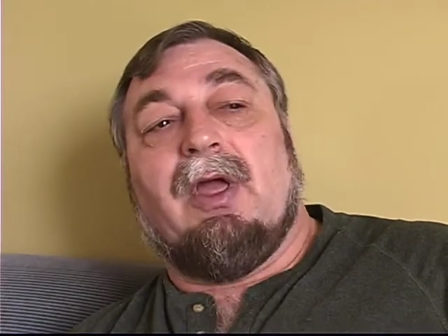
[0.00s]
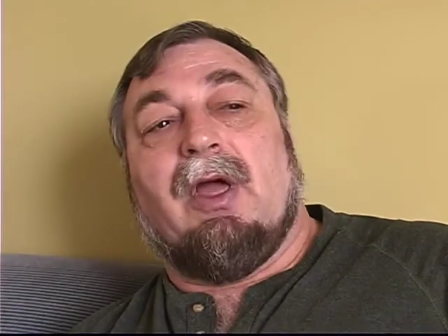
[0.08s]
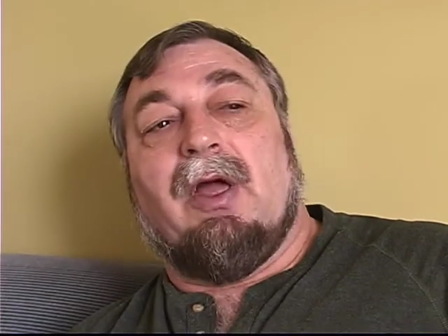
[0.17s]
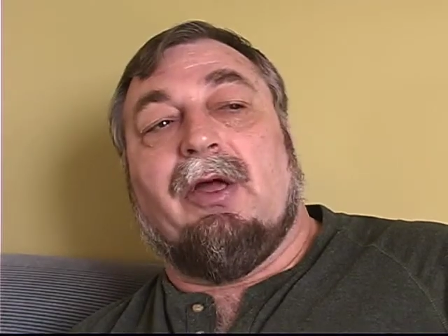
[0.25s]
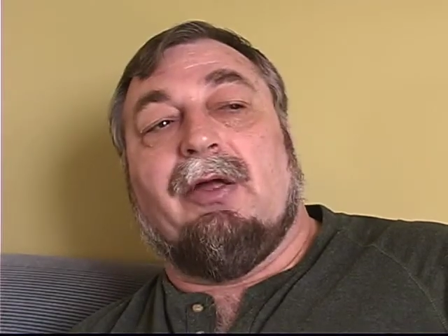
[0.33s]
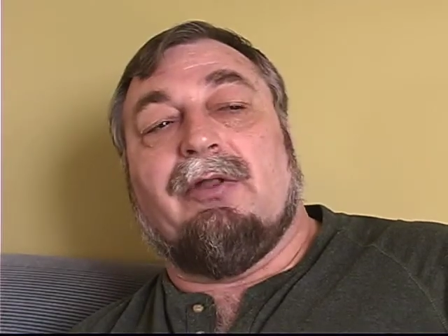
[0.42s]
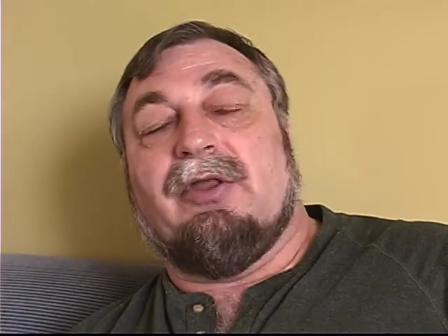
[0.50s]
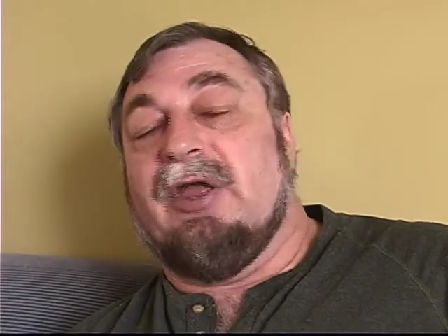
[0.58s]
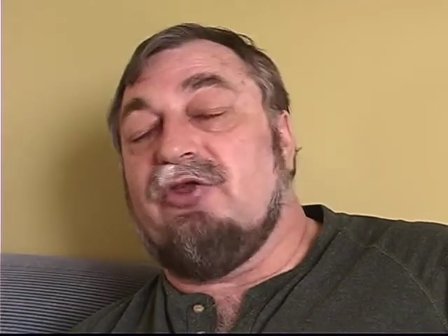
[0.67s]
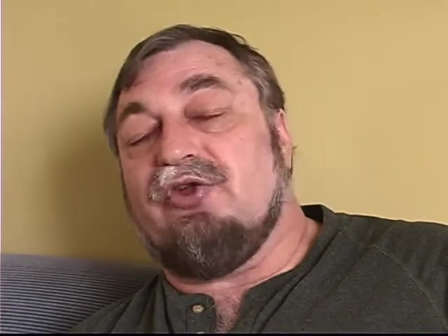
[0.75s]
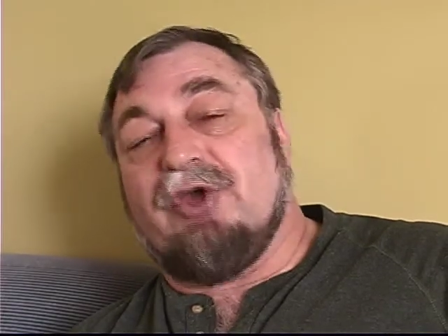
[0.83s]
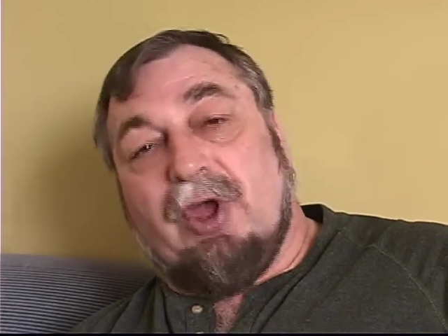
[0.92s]

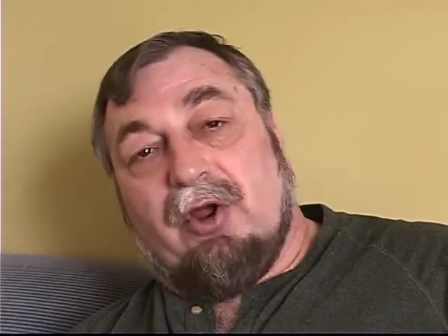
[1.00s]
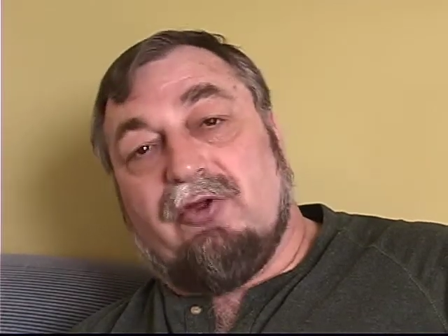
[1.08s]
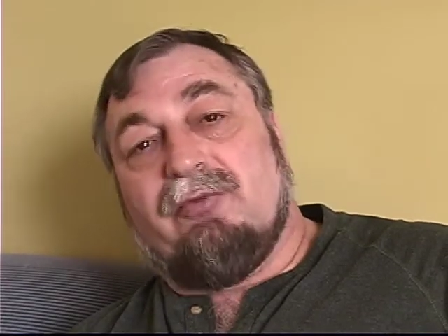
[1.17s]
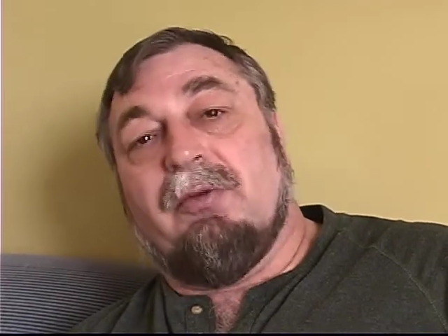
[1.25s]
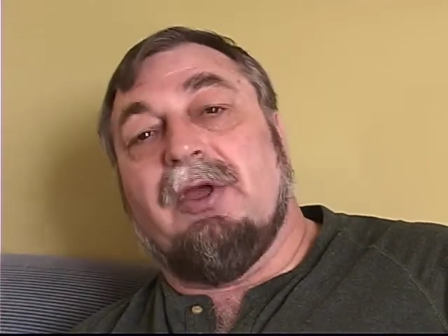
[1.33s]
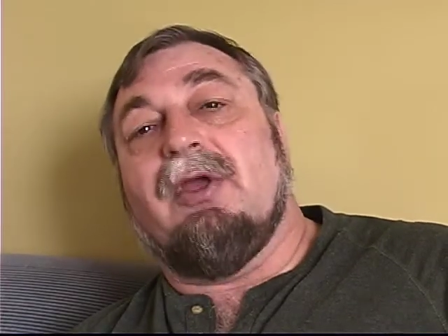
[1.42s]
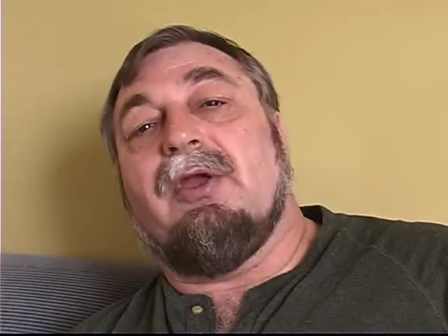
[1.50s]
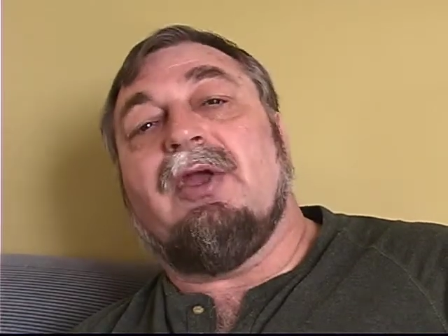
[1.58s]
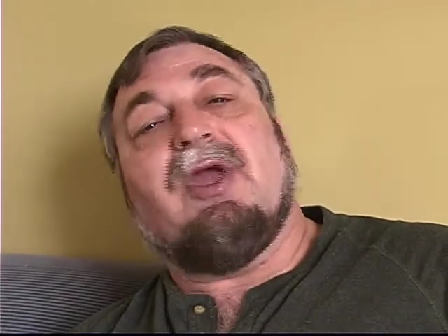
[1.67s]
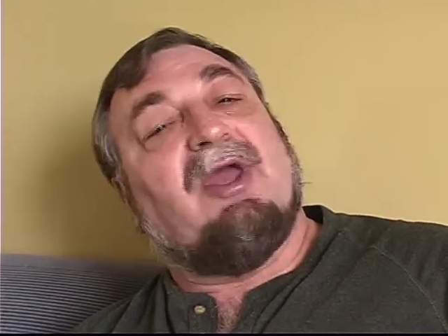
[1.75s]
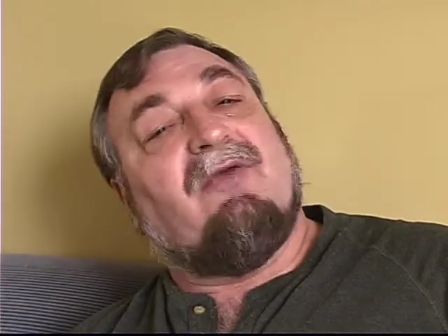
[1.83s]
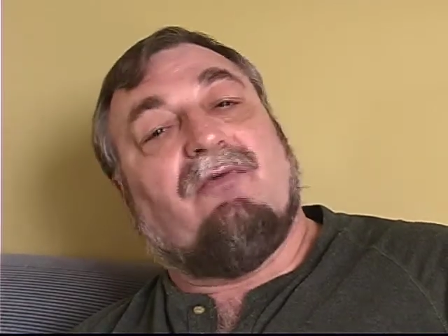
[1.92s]
That scares me
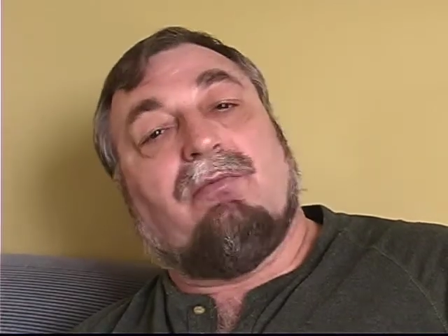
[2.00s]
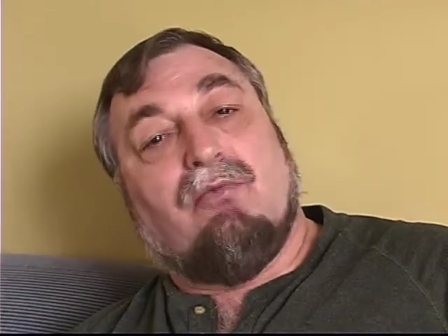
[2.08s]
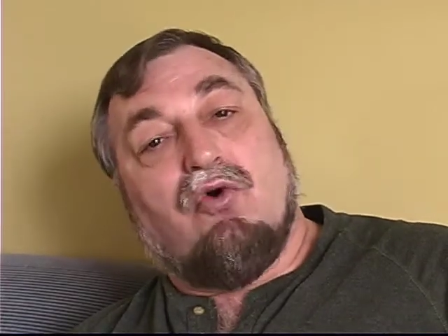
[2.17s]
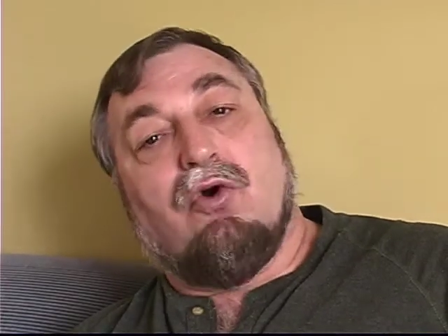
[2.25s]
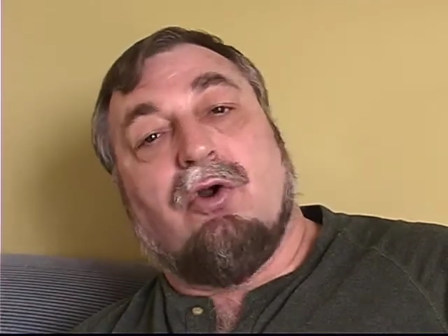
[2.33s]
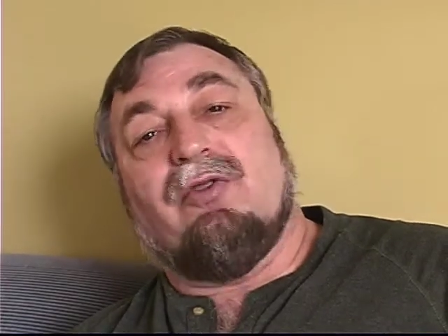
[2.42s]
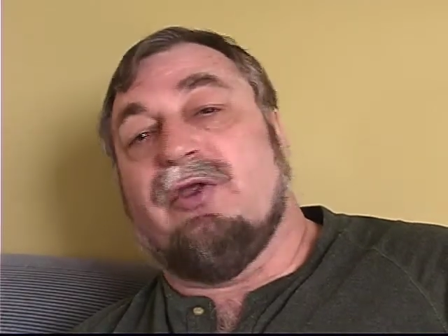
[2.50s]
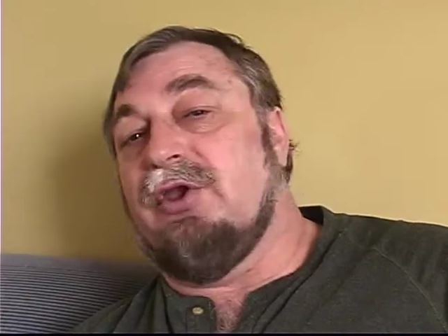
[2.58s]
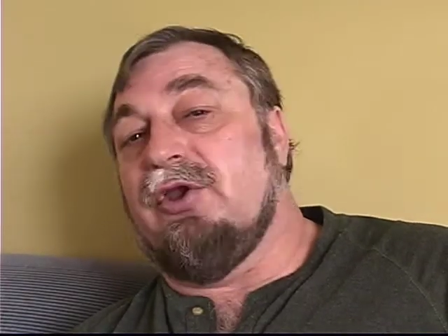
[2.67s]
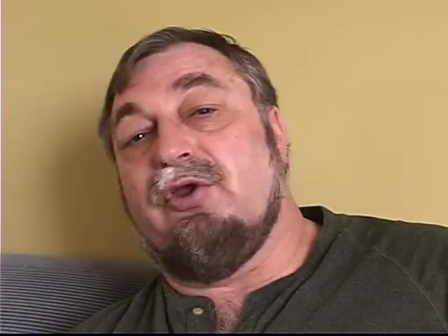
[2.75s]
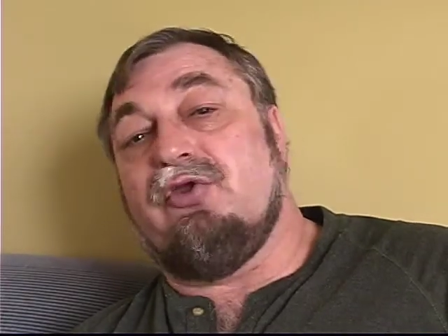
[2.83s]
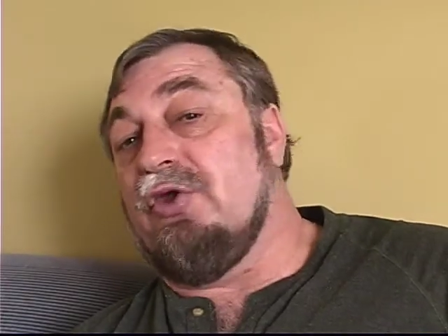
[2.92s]
even more than
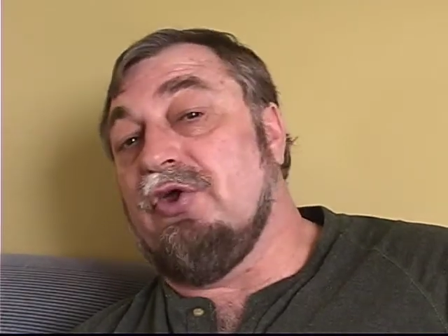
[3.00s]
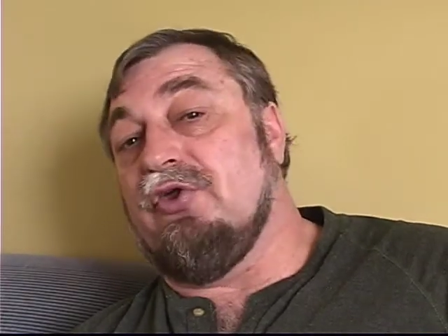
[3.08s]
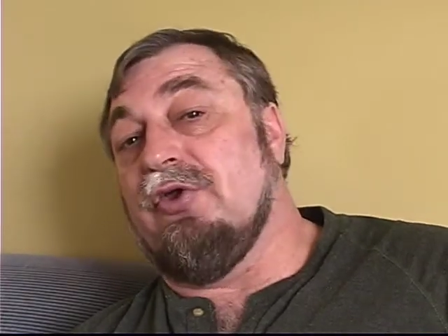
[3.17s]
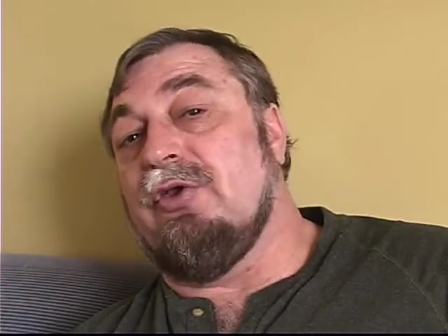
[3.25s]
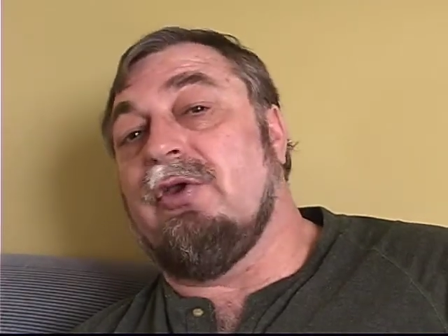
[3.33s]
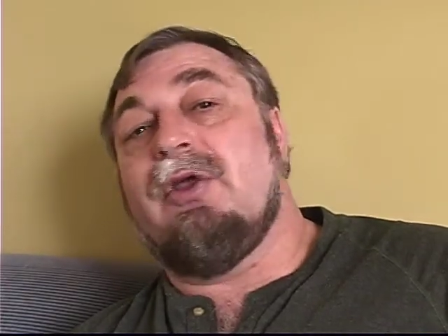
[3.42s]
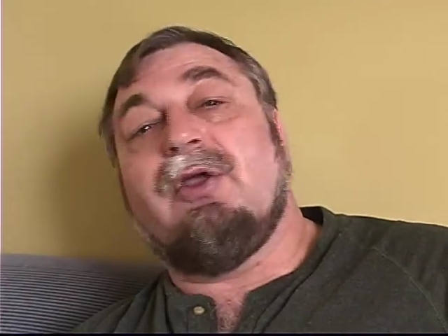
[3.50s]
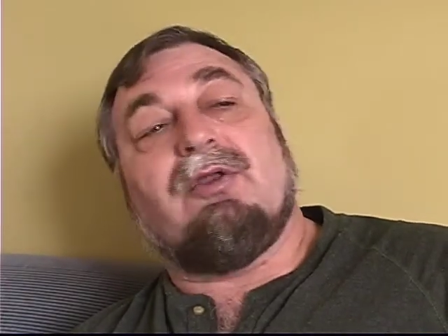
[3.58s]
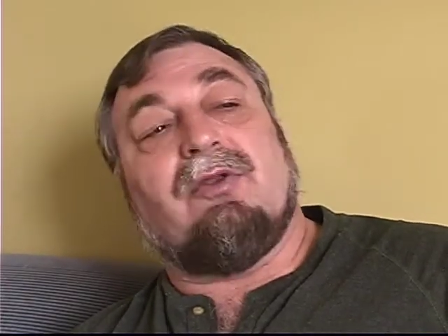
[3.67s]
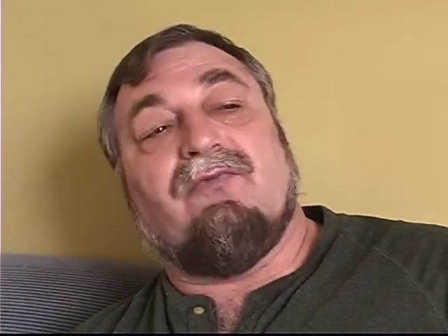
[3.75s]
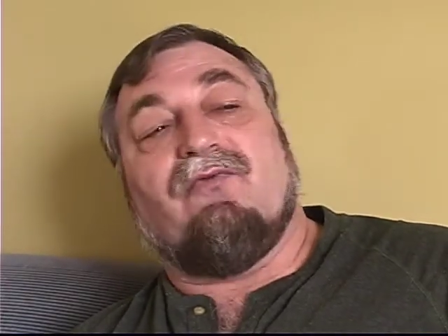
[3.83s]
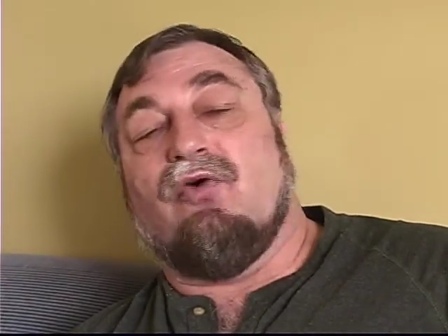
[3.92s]
the decision
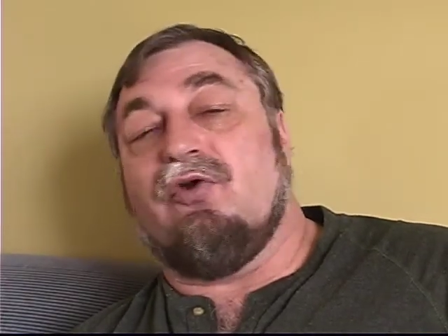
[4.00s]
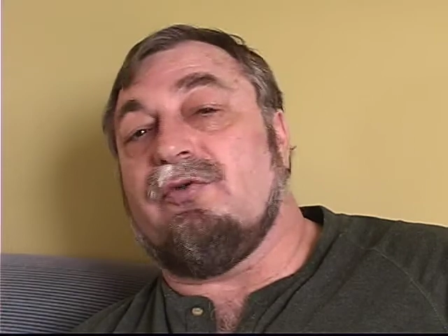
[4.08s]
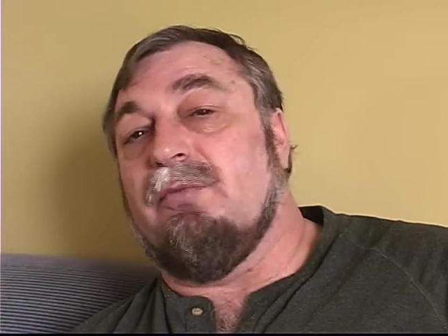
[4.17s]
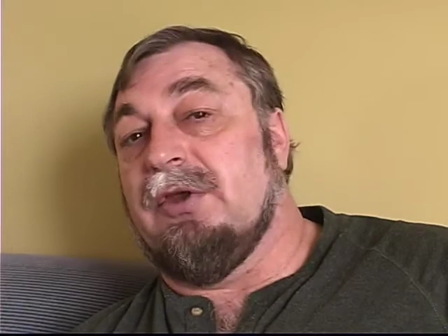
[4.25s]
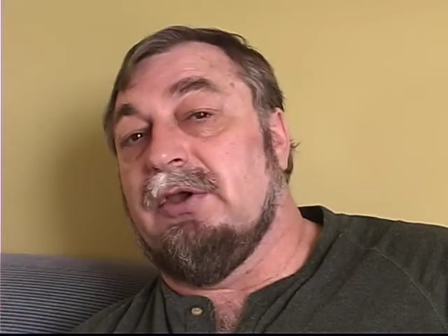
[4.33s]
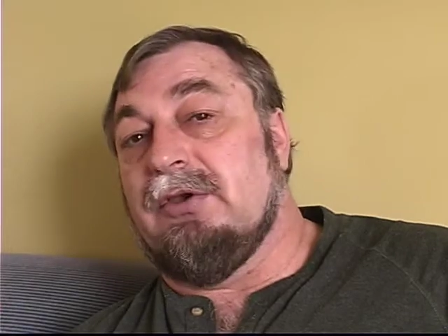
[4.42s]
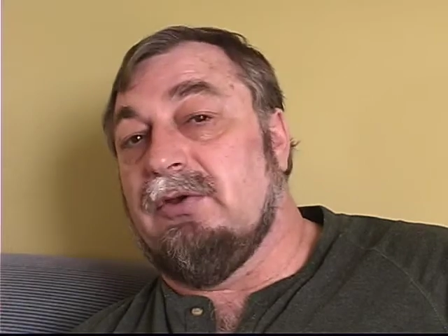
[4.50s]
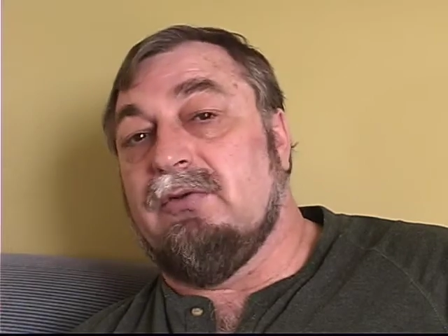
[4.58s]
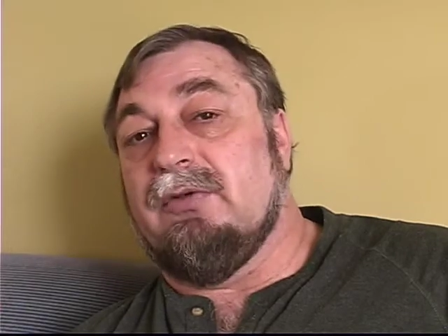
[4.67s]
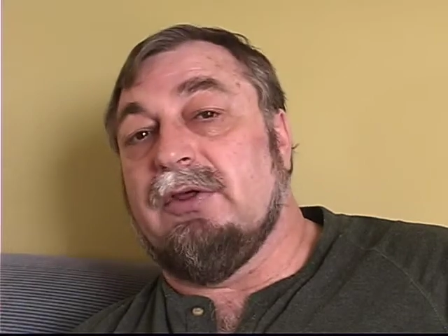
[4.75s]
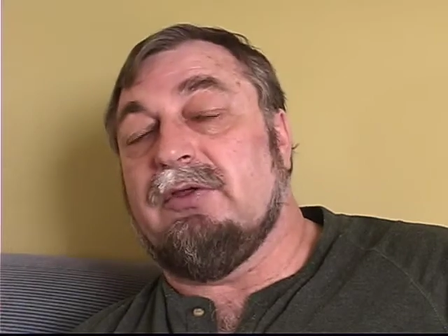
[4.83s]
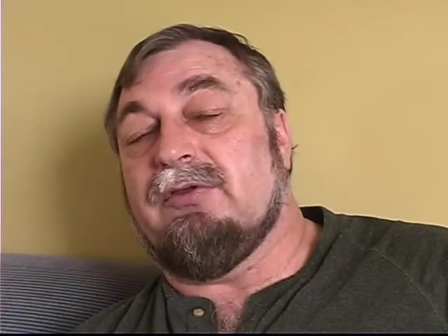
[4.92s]
to force me to
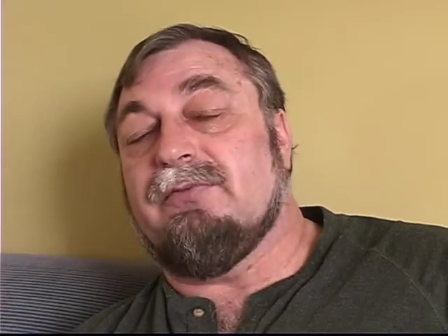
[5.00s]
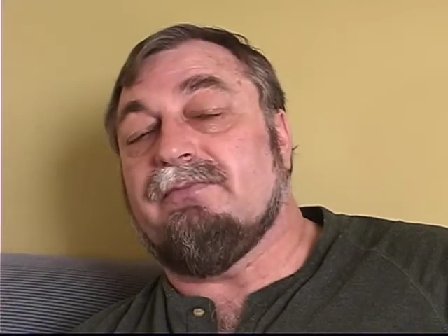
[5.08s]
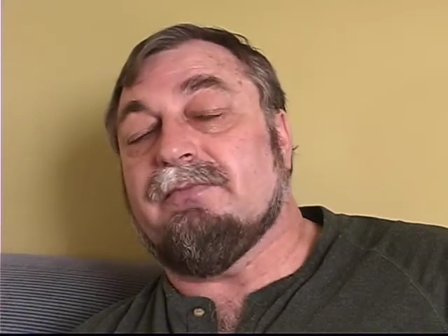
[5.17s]
do this.